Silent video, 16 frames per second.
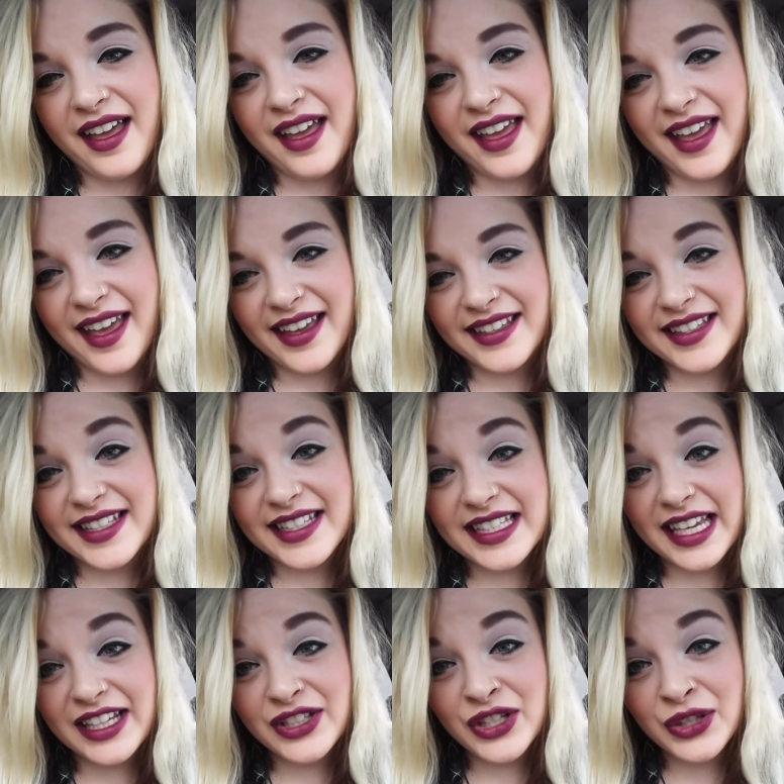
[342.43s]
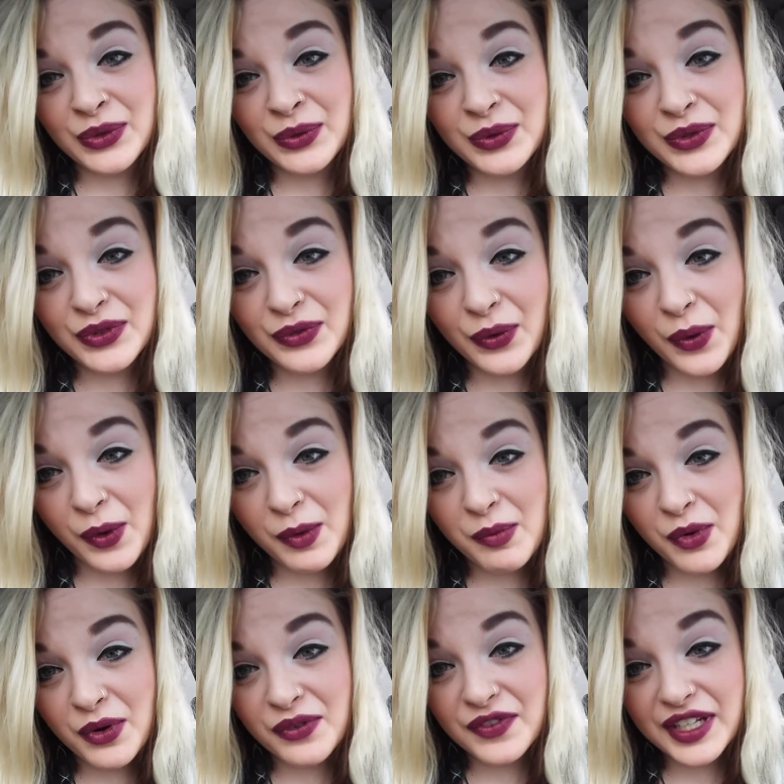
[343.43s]
And stay tuned for
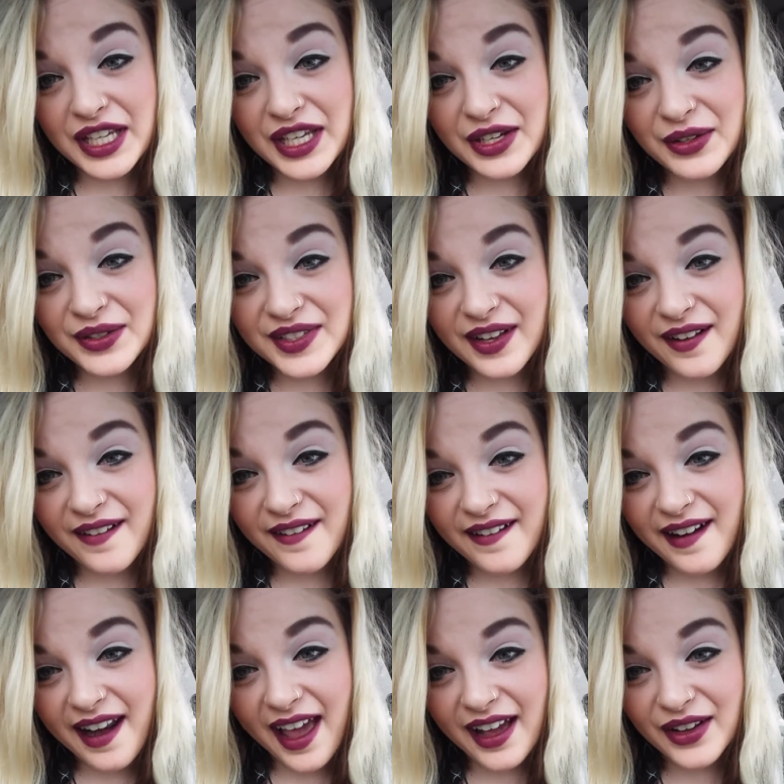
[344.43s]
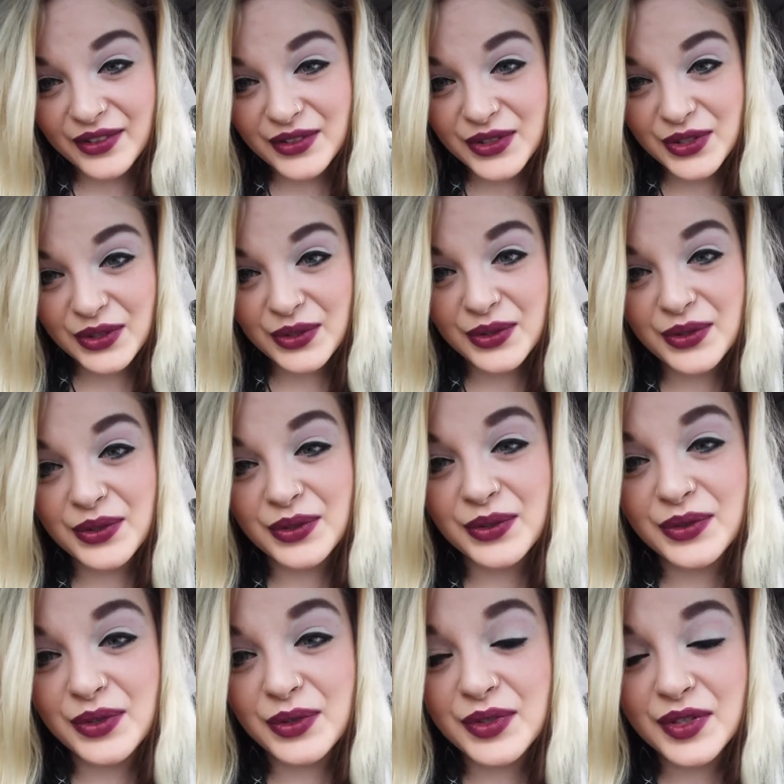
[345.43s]
more videos on how
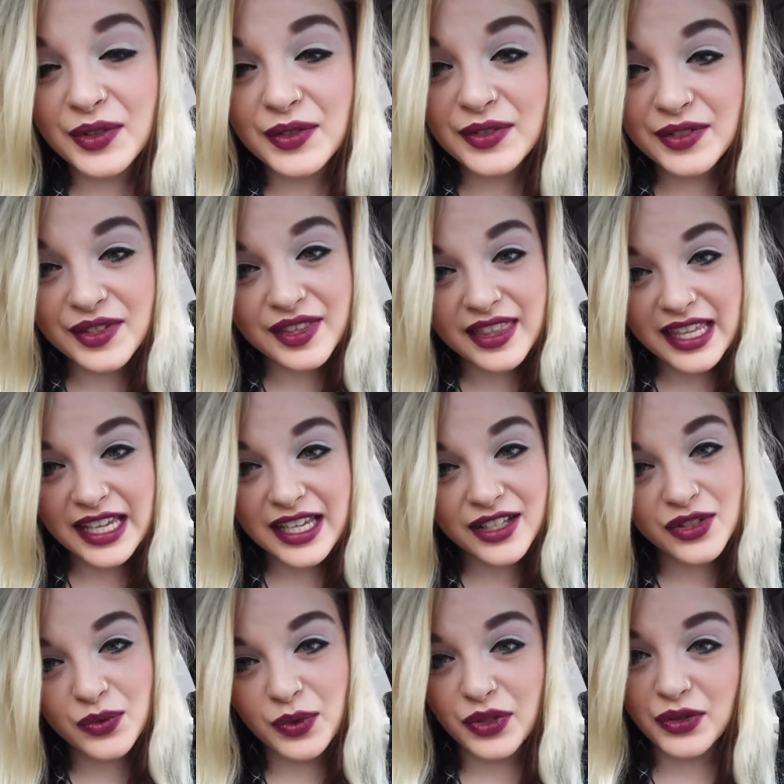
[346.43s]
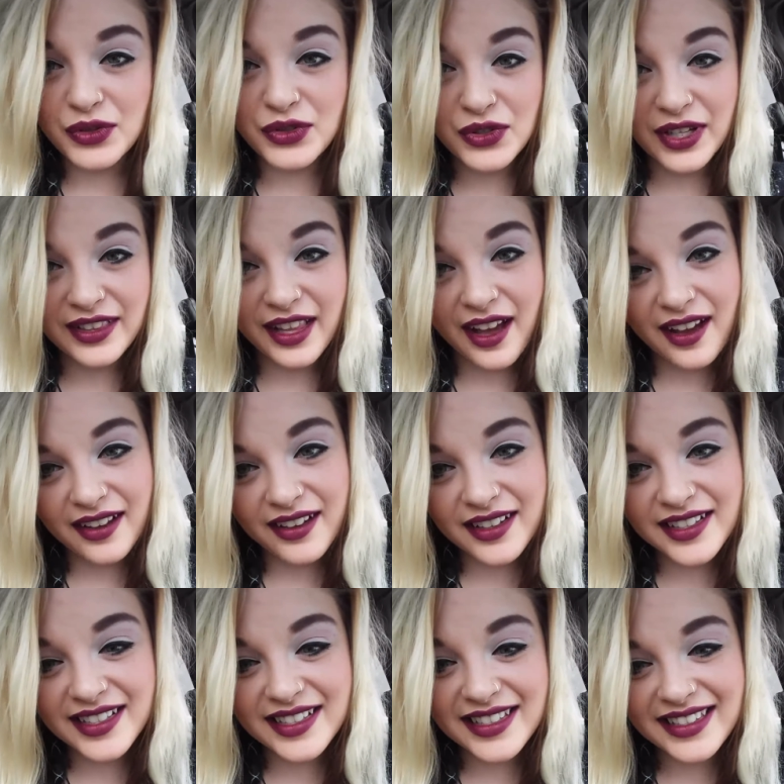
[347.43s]
to do certain things with your
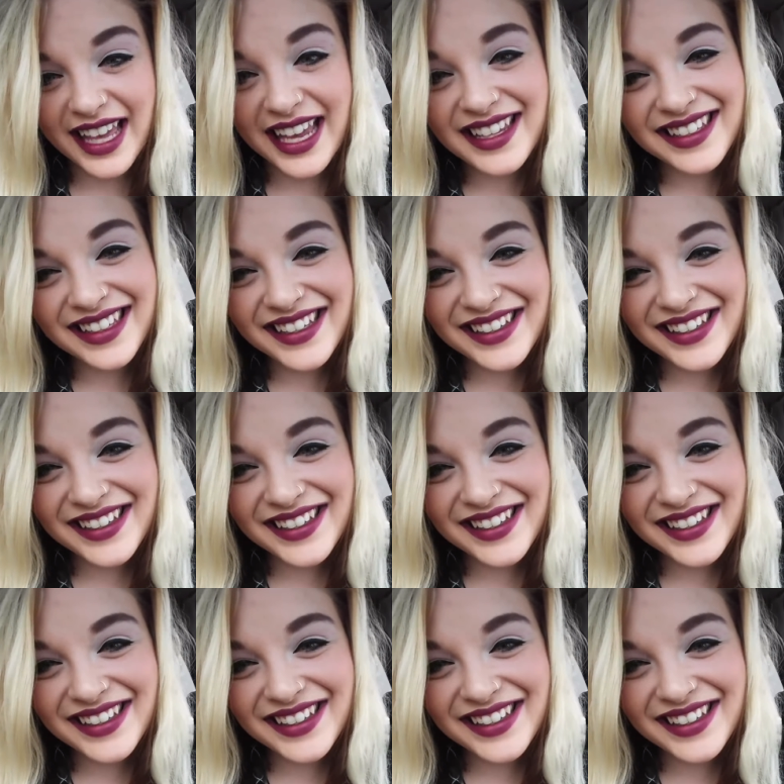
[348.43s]
dreadlocks. Thank